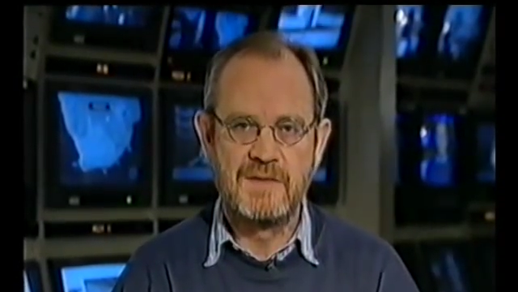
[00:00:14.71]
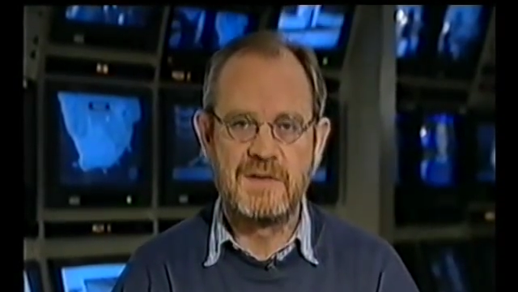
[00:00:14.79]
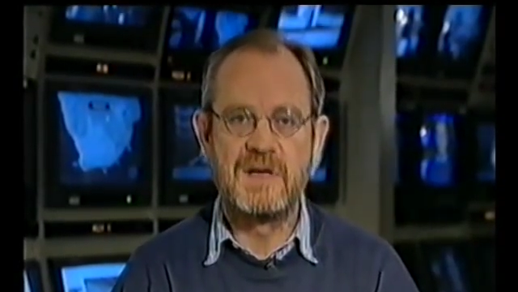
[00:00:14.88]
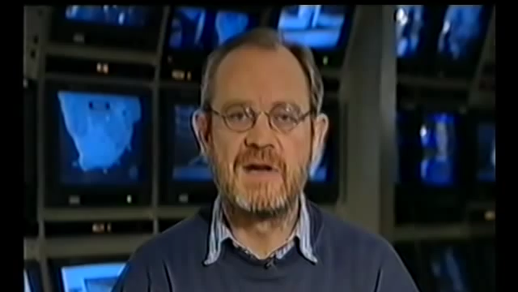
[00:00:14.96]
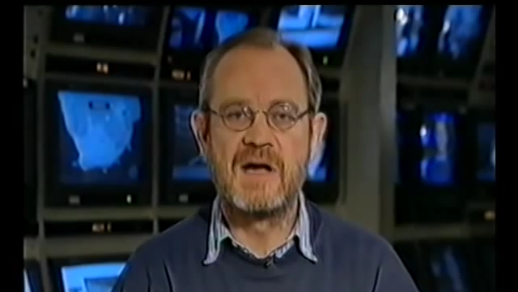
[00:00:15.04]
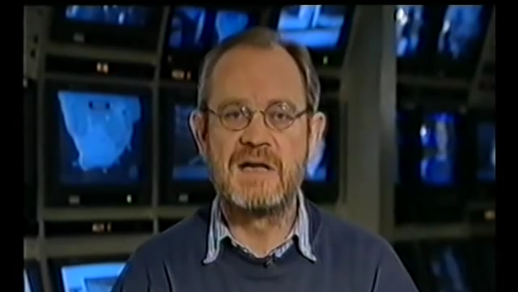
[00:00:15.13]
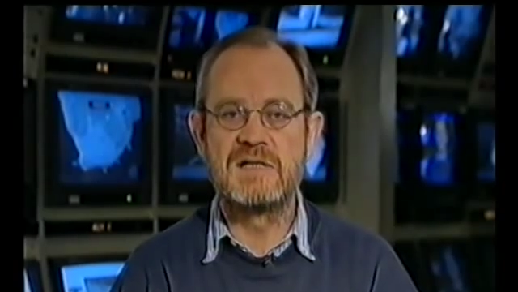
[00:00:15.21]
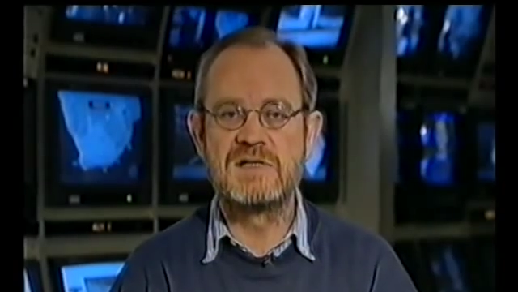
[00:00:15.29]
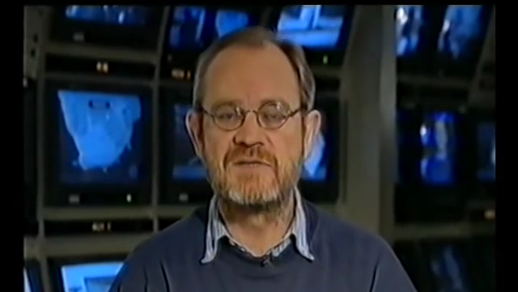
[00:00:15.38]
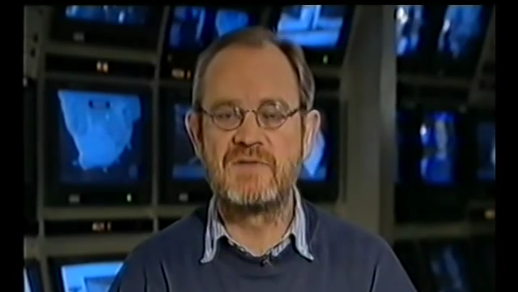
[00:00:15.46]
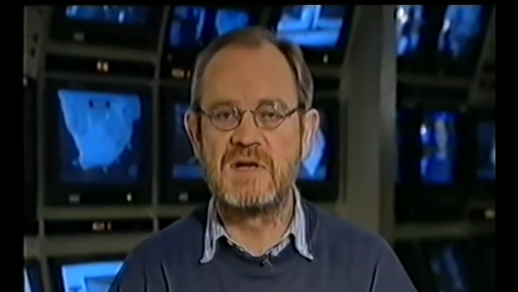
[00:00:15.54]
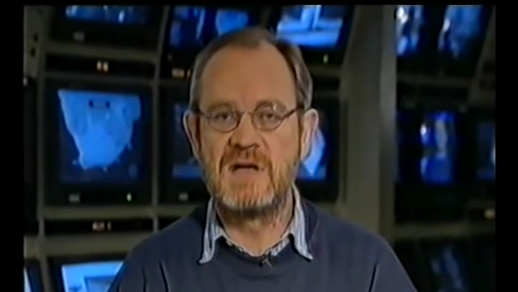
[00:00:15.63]
The
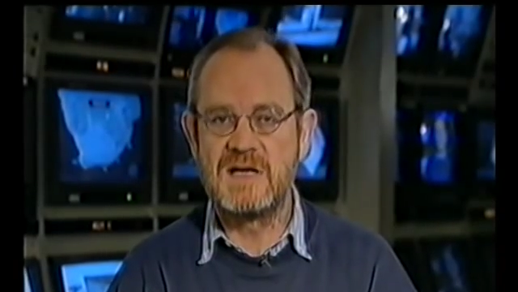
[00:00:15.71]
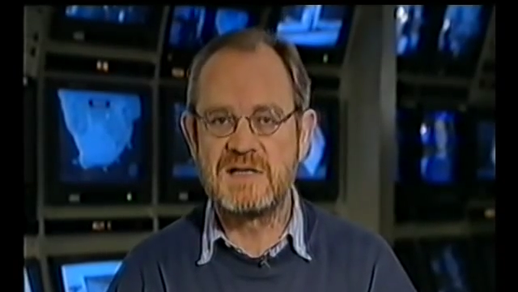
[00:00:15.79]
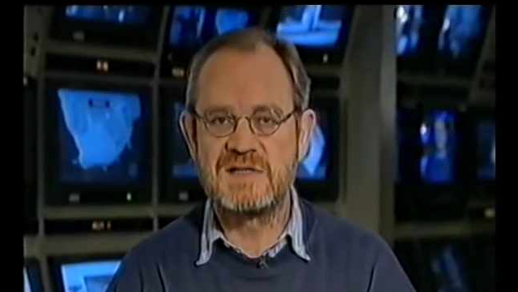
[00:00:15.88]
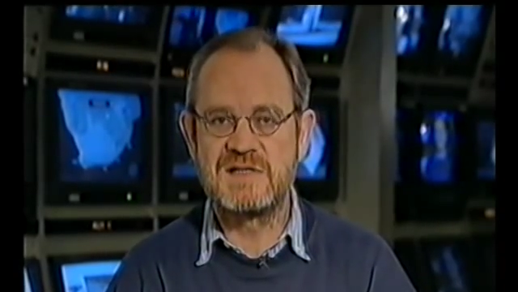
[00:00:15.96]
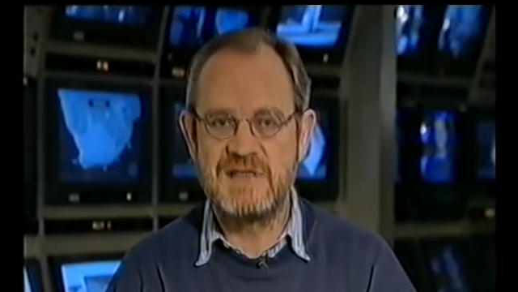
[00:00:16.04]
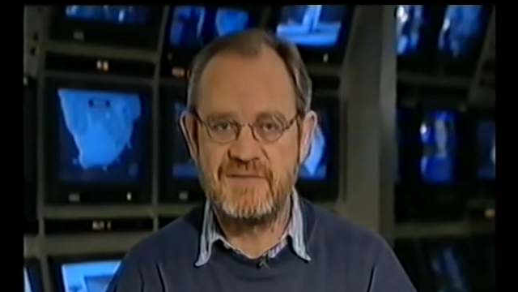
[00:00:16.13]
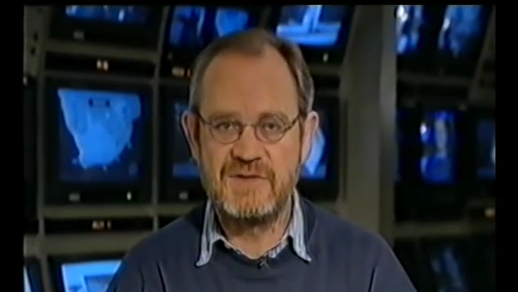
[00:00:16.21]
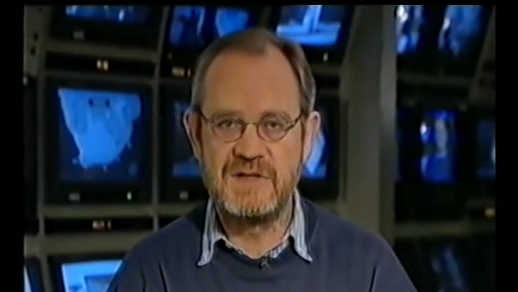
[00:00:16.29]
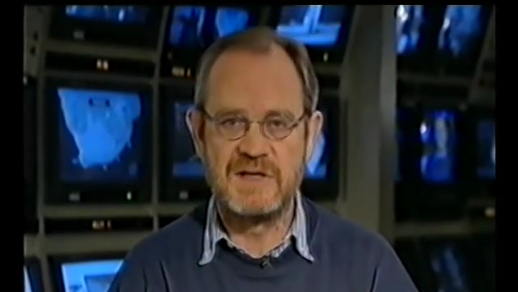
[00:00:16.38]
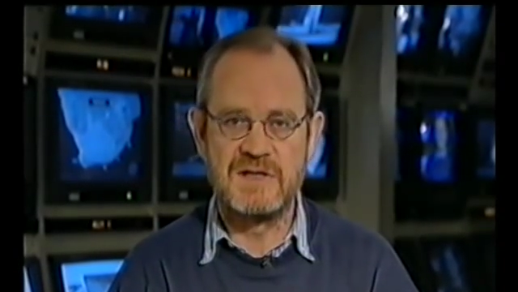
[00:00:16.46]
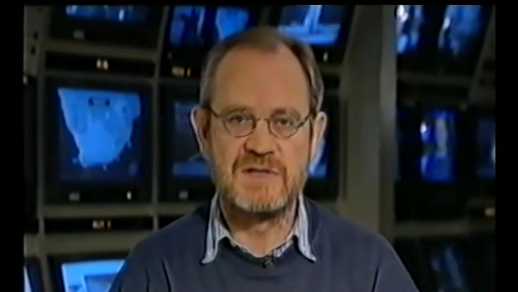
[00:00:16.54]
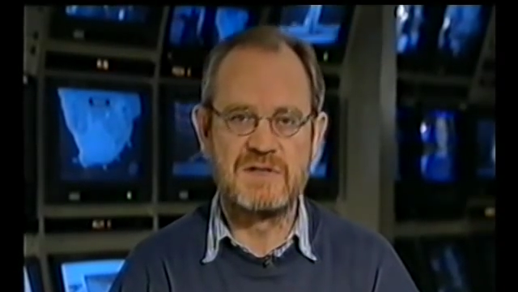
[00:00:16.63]
denials of the last seven
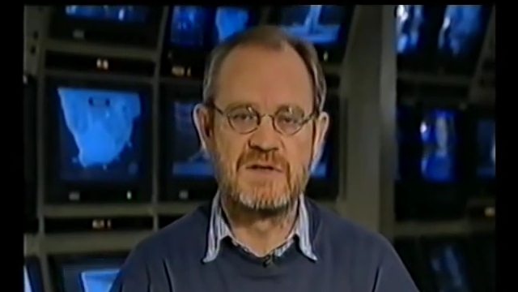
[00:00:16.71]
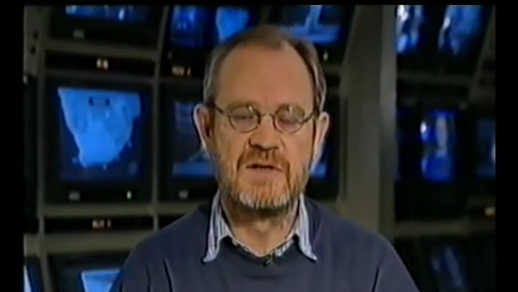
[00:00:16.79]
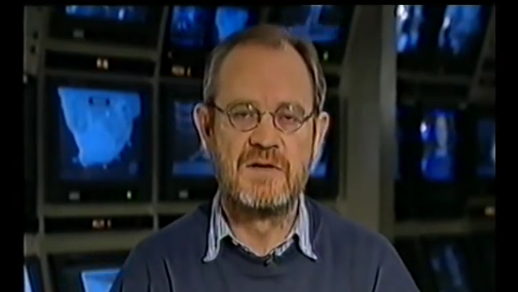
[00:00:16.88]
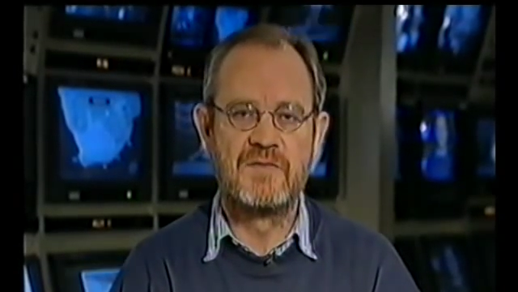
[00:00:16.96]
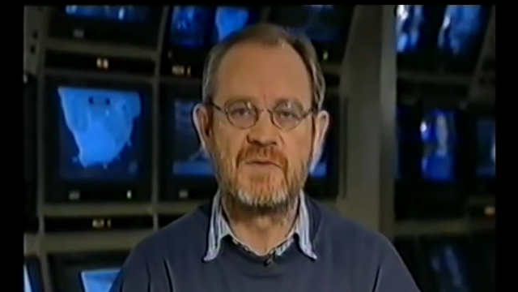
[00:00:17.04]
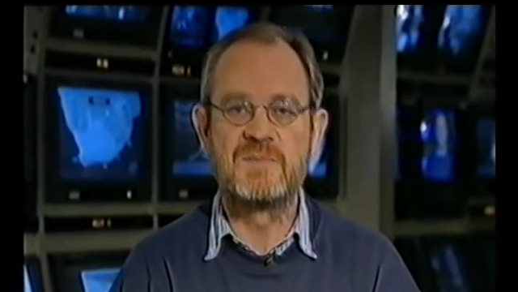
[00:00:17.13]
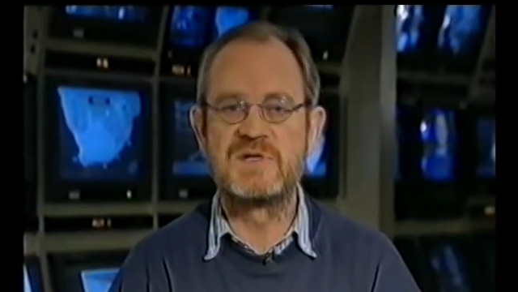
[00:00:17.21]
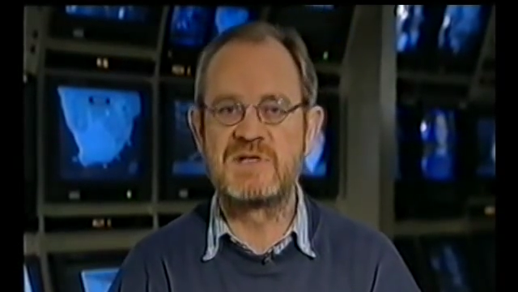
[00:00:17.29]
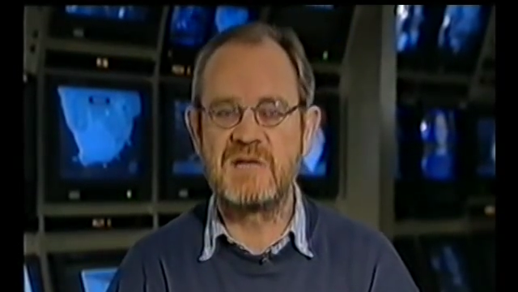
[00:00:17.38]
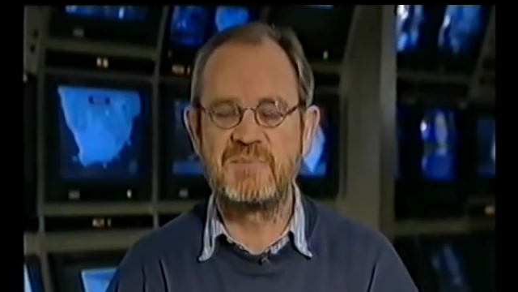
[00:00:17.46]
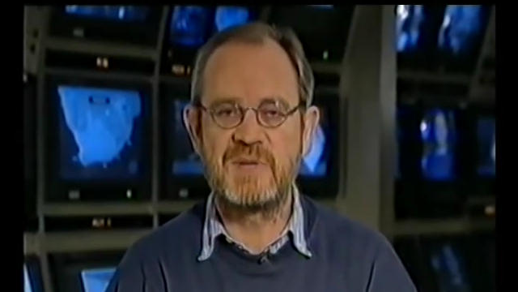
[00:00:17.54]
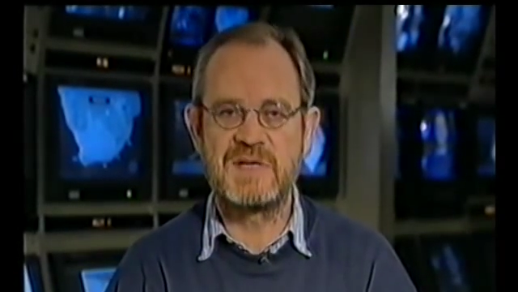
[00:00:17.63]
years from
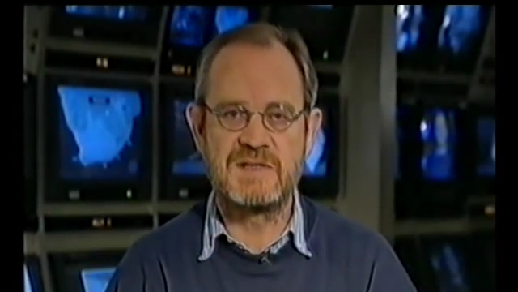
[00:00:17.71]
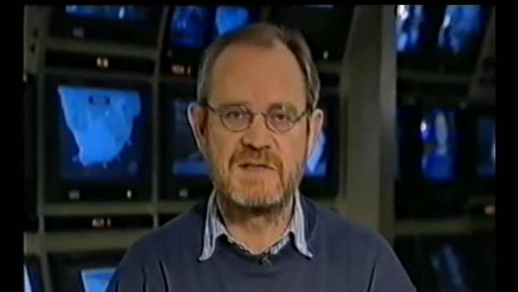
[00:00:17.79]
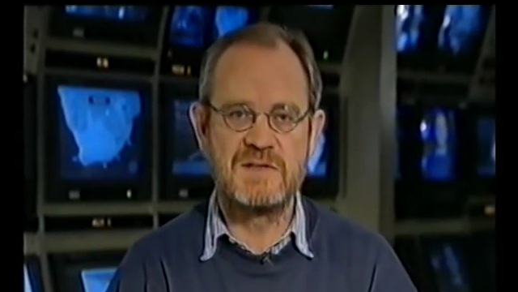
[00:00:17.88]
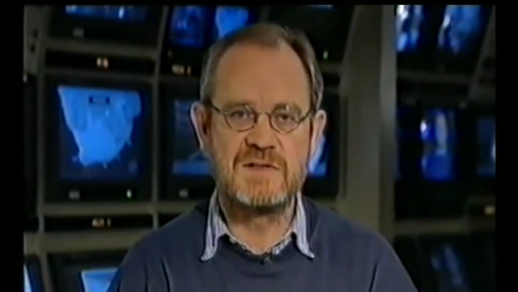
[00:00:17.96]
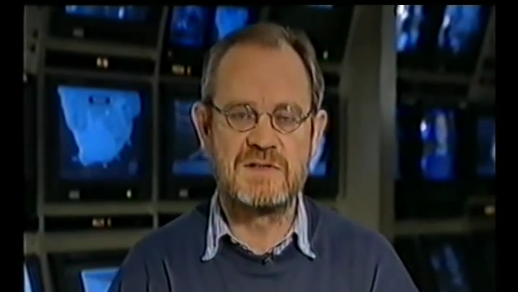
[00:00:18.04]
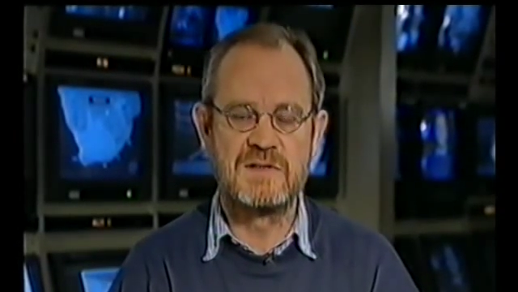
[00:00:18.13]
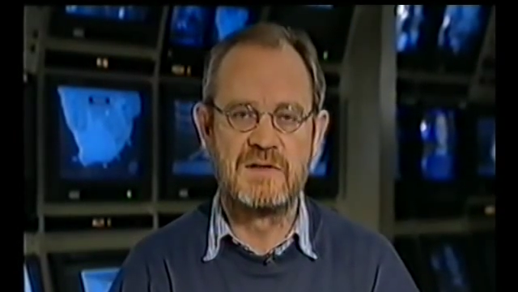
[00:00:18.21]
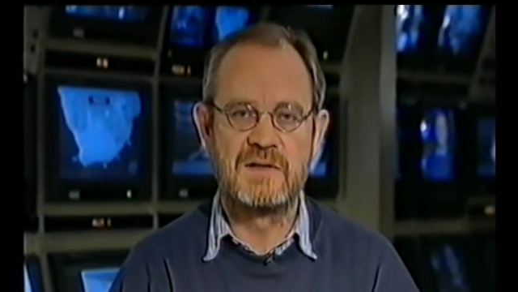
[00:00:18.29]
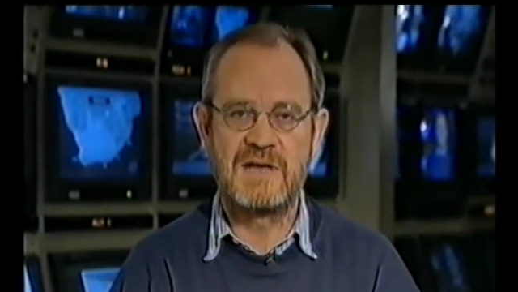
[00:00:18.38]
state presidents,